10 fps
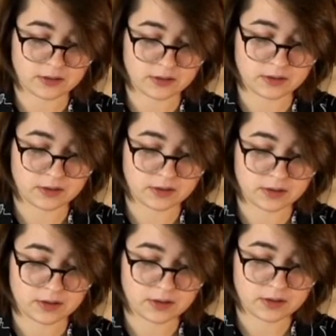
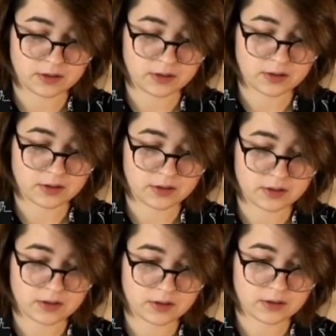
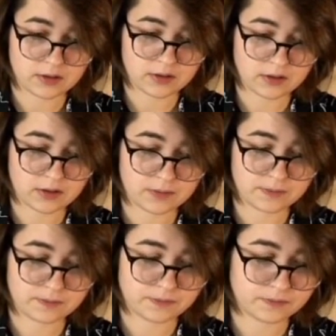
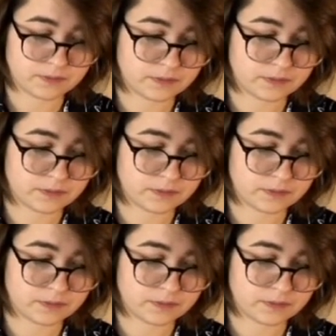Nobody speaks.